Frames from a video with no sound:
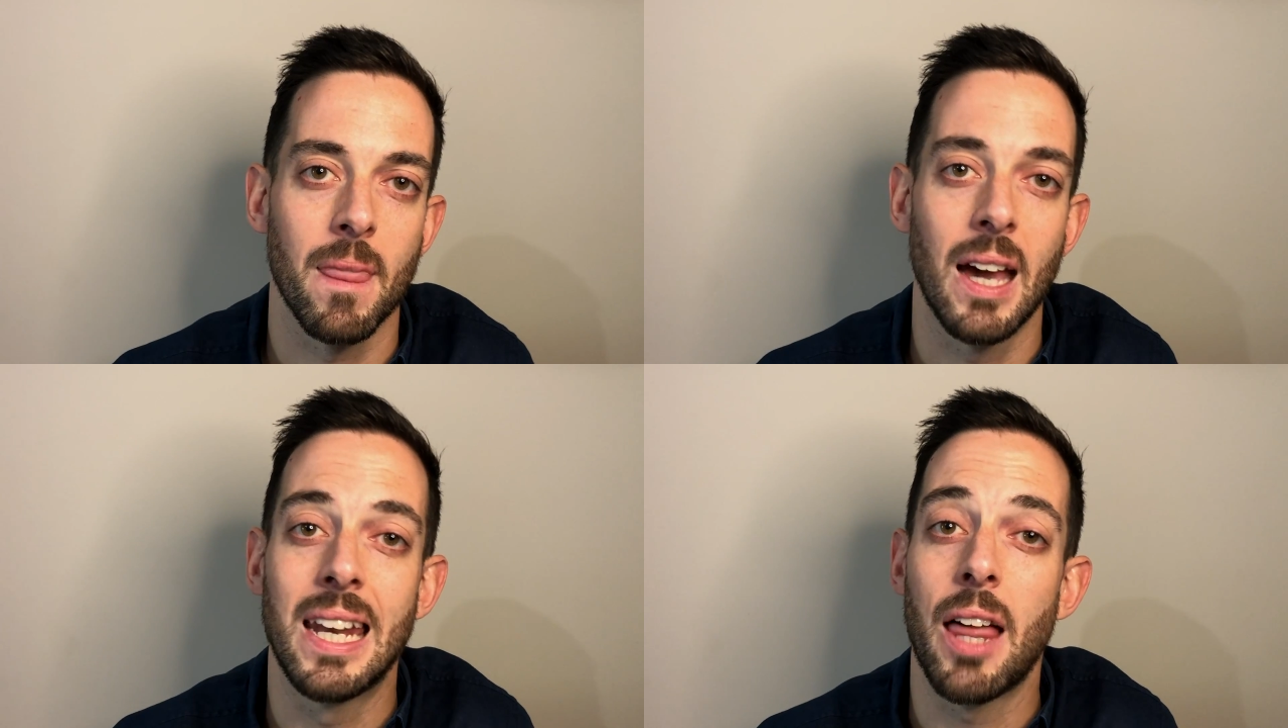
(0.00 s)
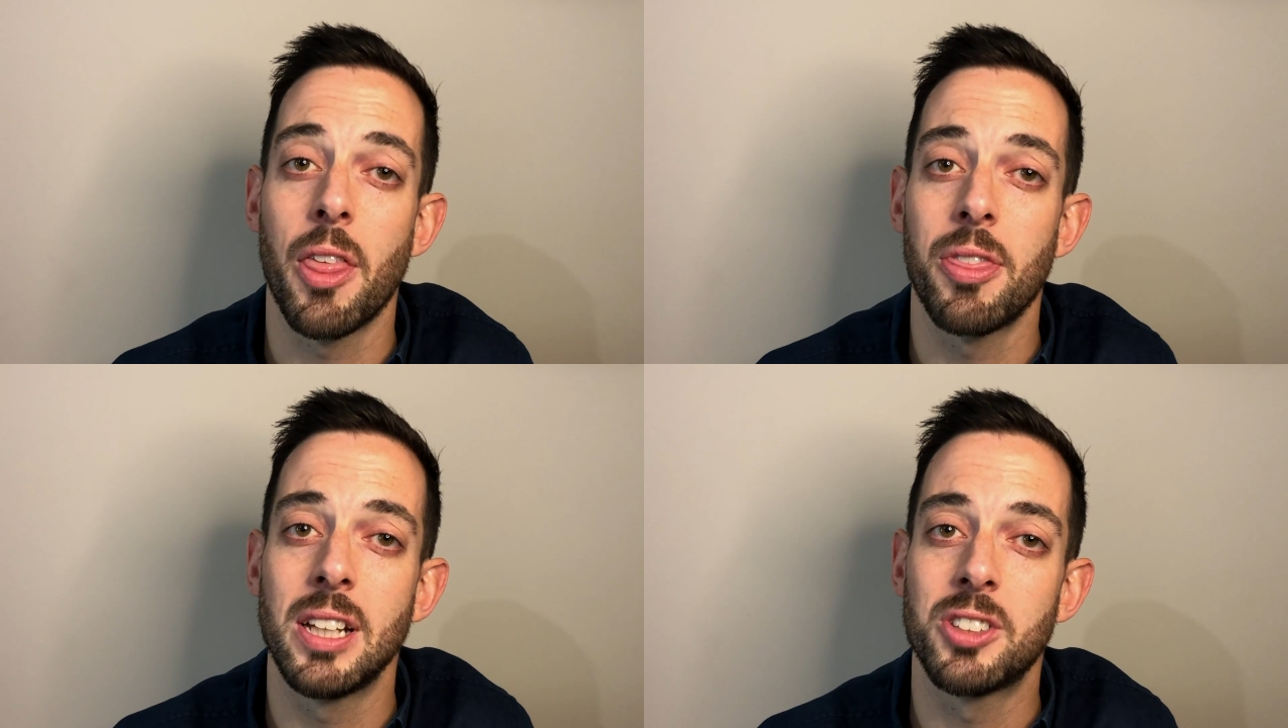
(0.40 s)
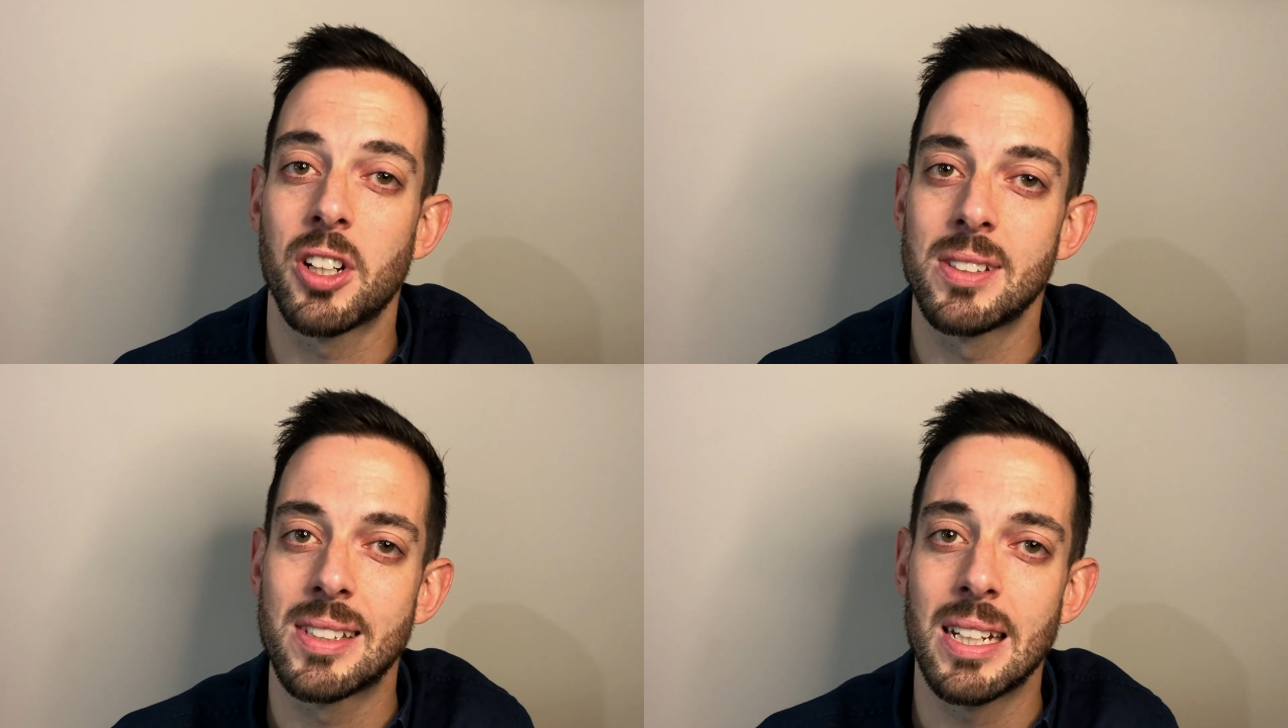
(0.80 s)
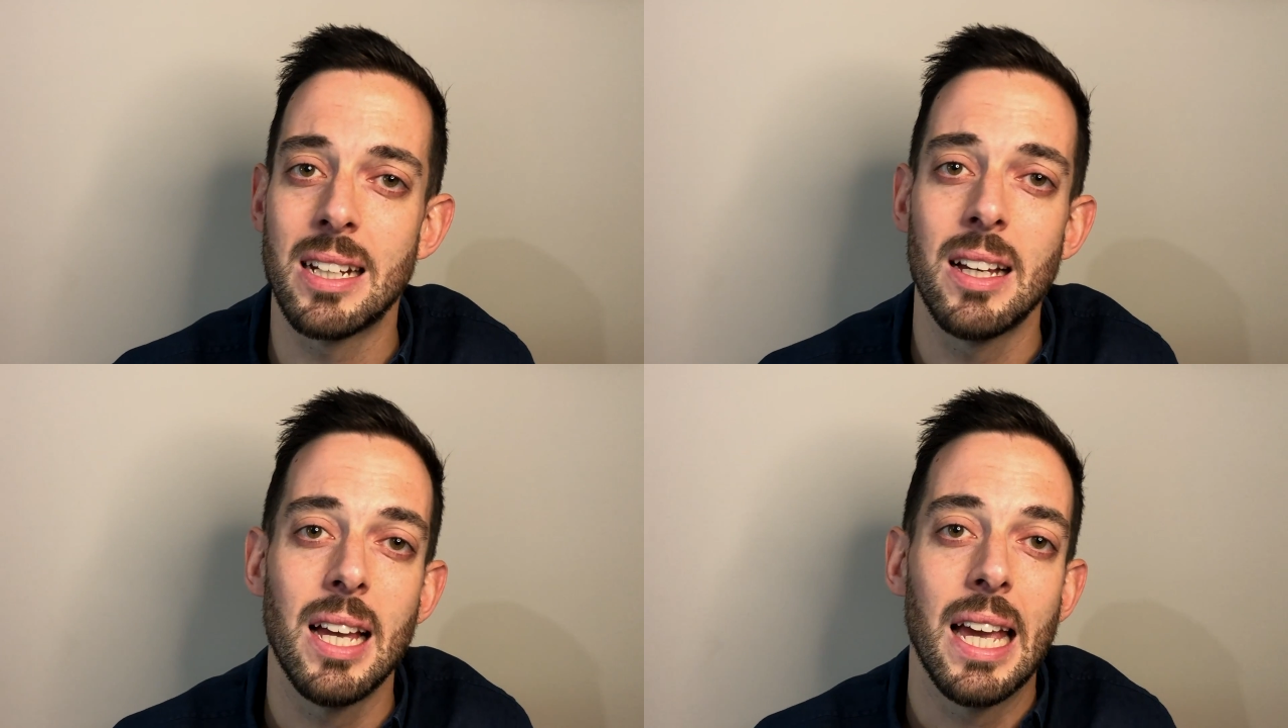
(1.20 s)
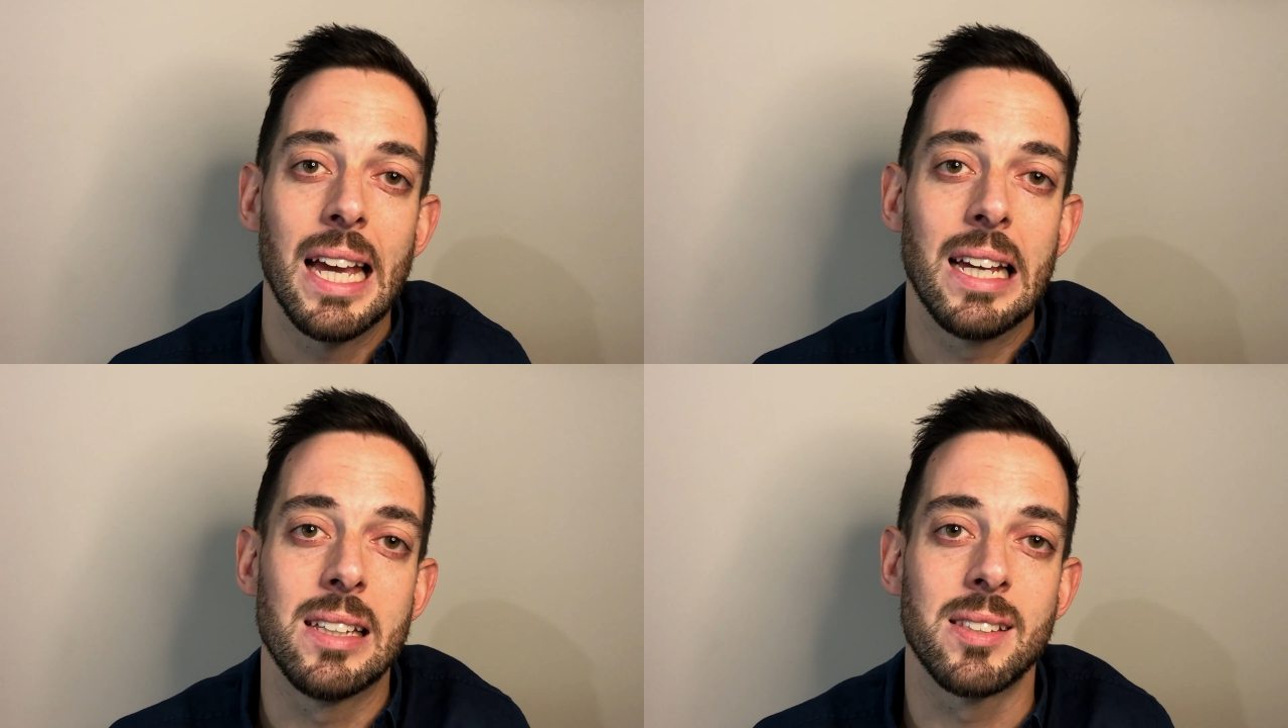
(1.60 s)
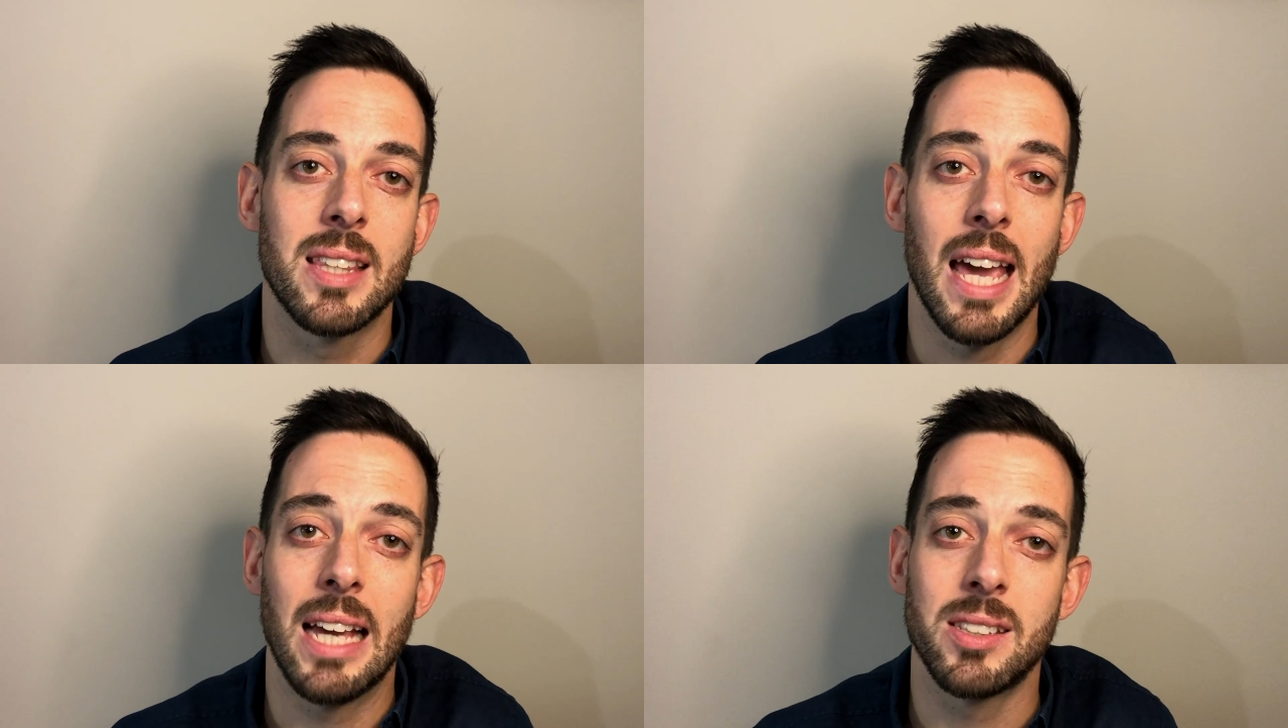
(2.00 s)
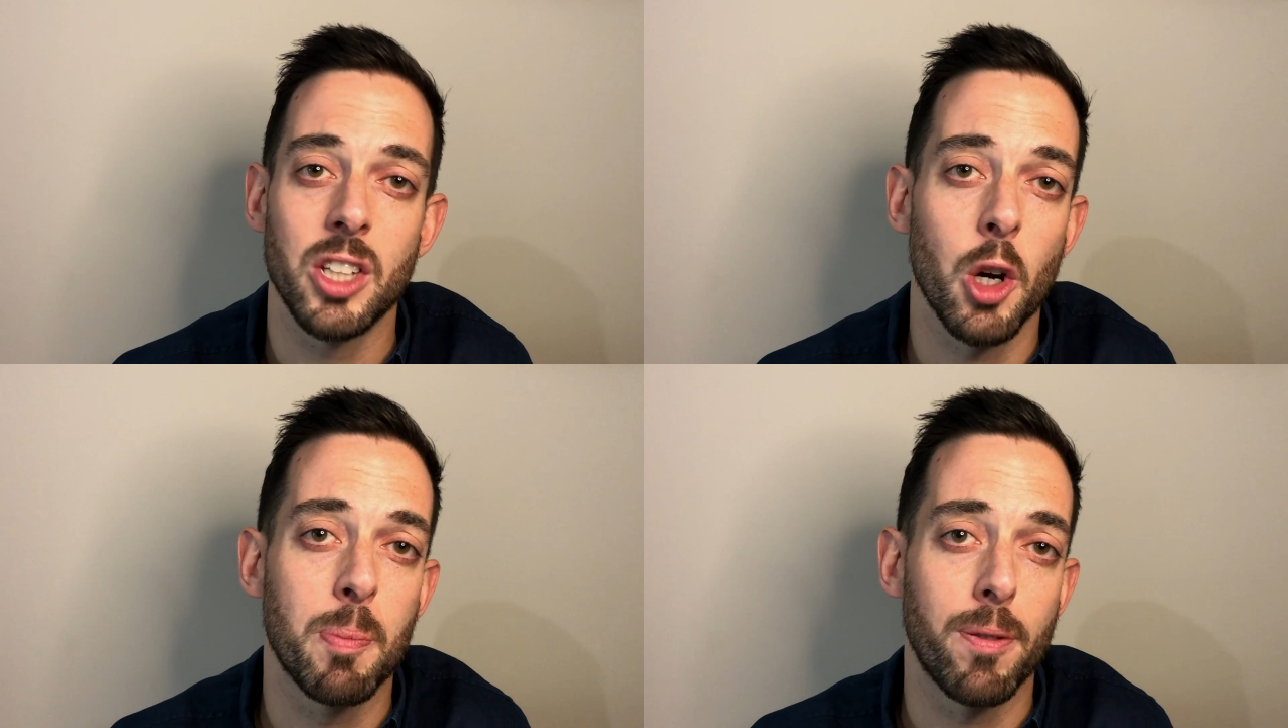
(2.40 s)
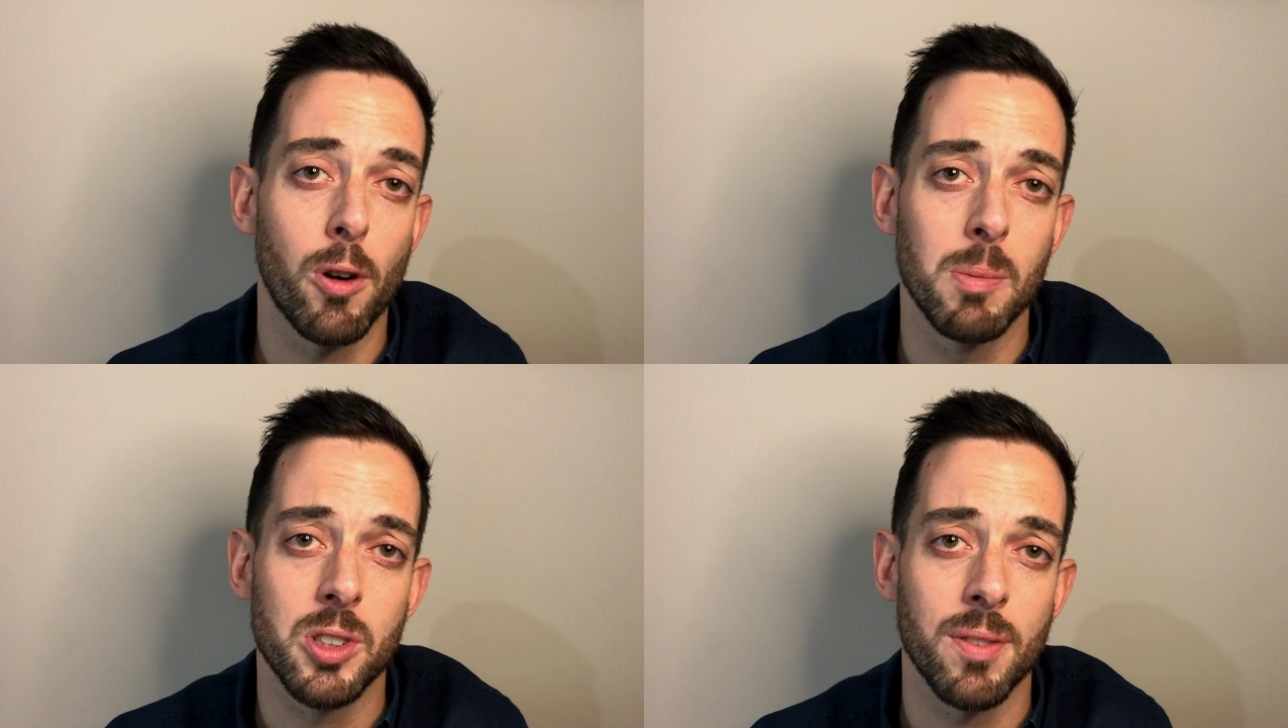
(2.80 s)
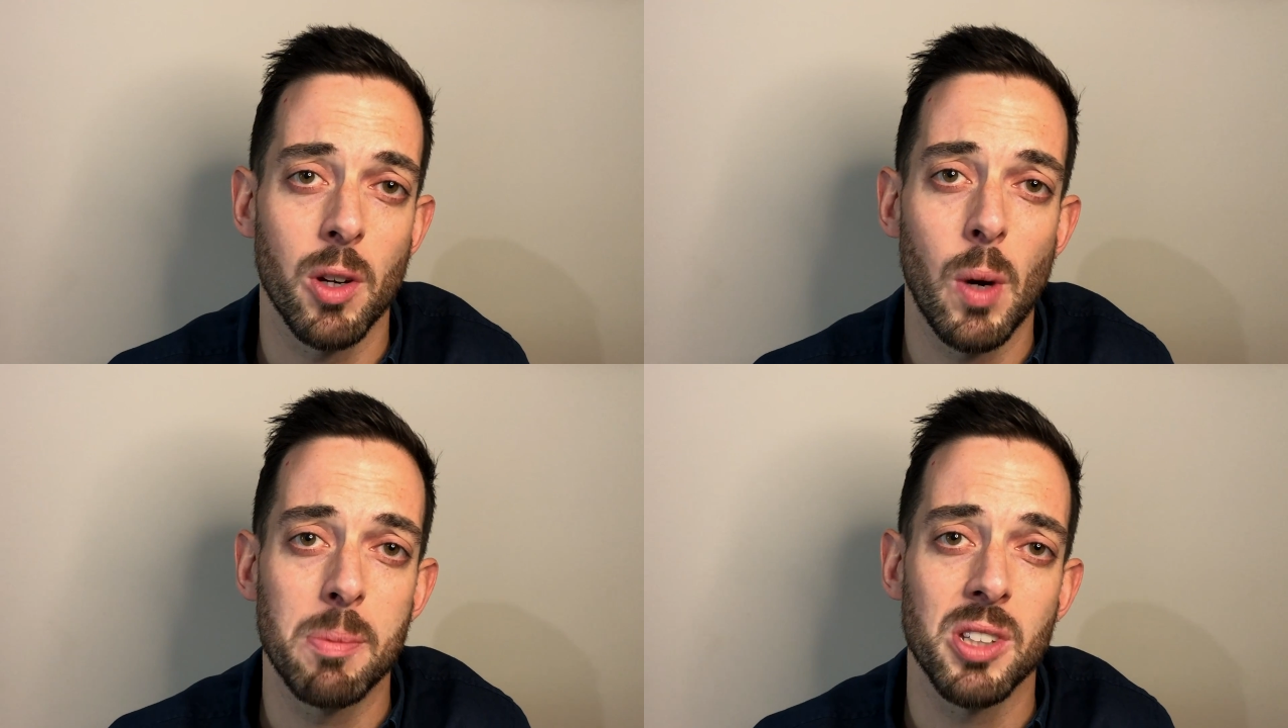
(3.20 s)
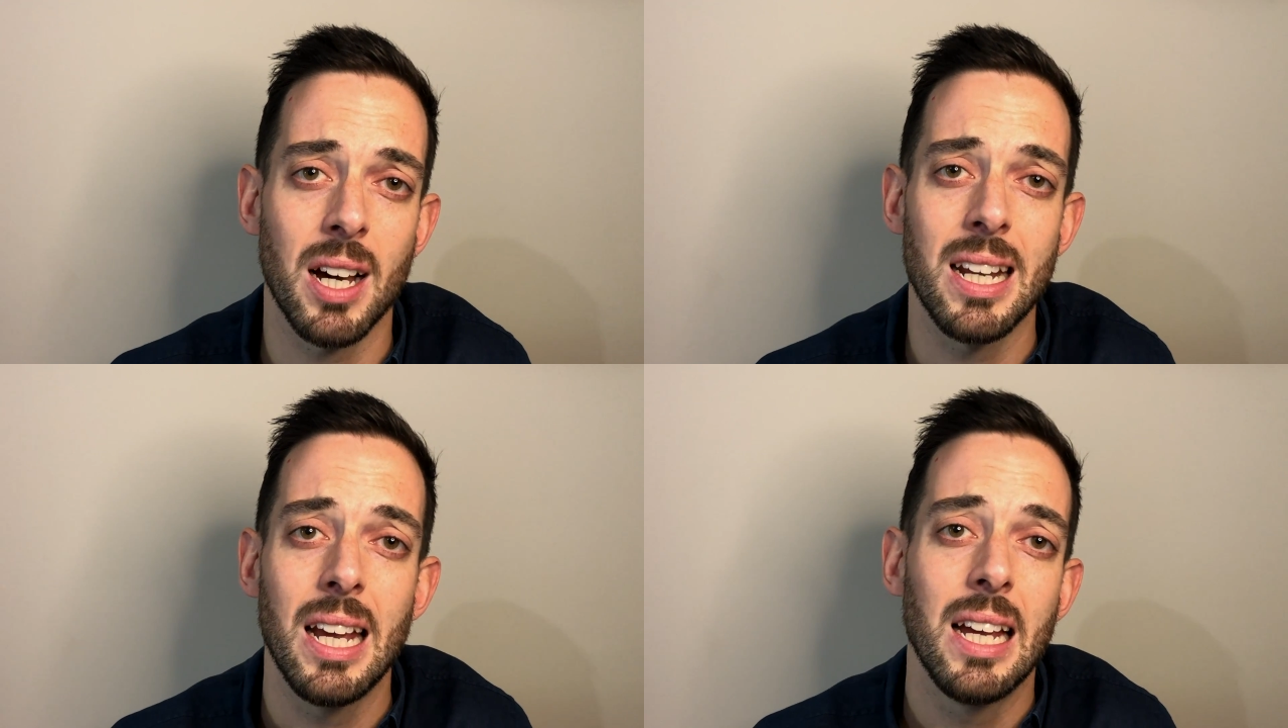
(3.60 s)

Another thing to consider is the SEO performance of your website.